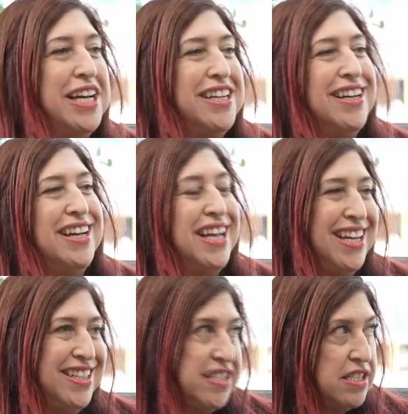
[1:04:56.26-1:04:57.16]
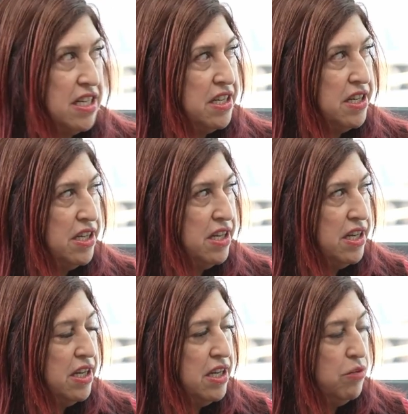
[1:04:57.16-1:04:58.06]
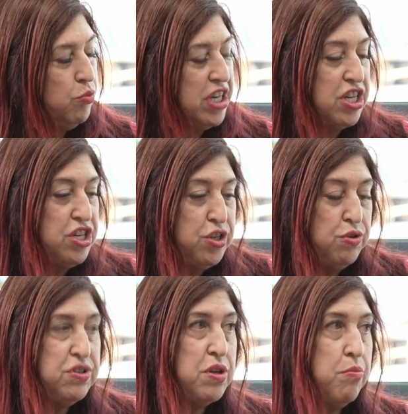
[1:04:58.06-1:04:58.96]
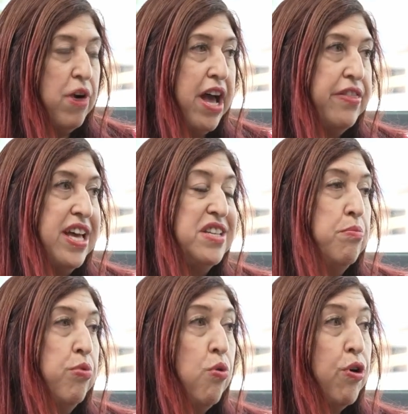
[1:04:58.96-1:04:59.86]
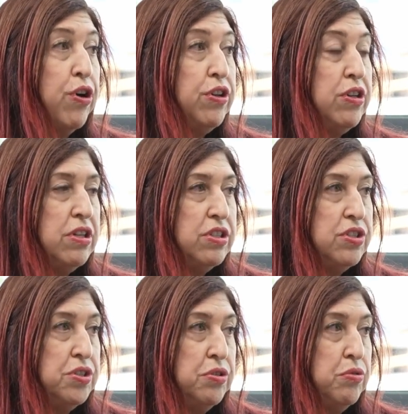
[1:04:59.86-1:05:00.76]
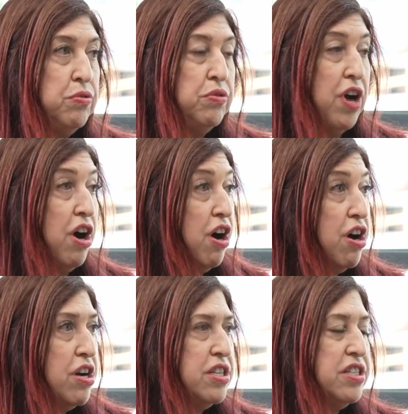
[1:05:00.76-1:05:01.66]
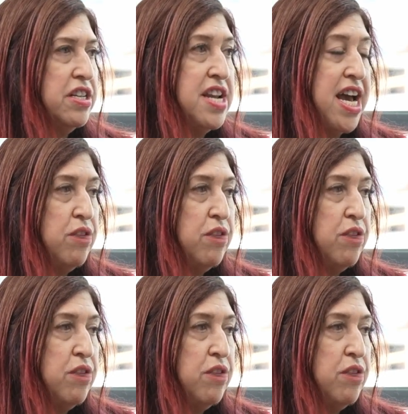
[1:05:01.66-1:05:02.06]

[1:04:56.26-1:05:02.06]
But it's, we can use the breath as a portal to the heart, to